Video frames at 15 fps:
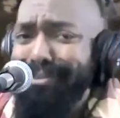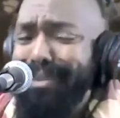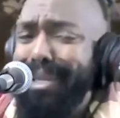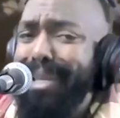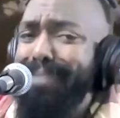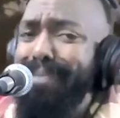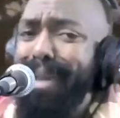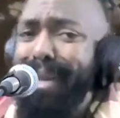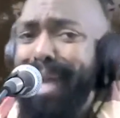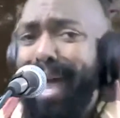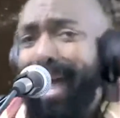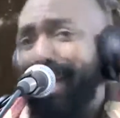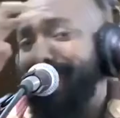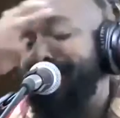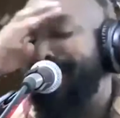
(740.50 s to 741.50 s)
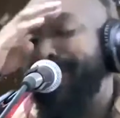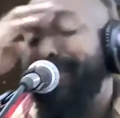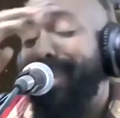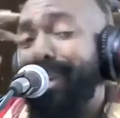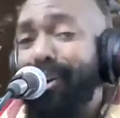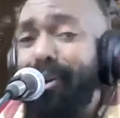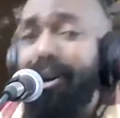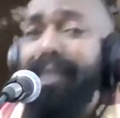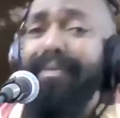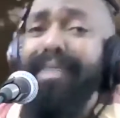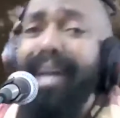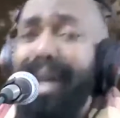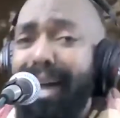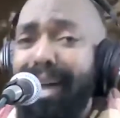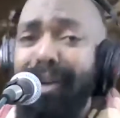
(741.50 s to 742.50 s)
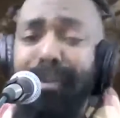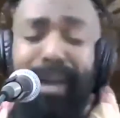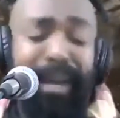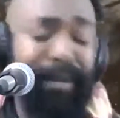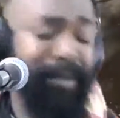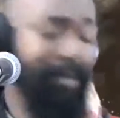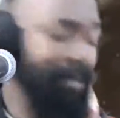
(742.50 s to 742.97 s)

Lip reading: in Manhattan, off the highway.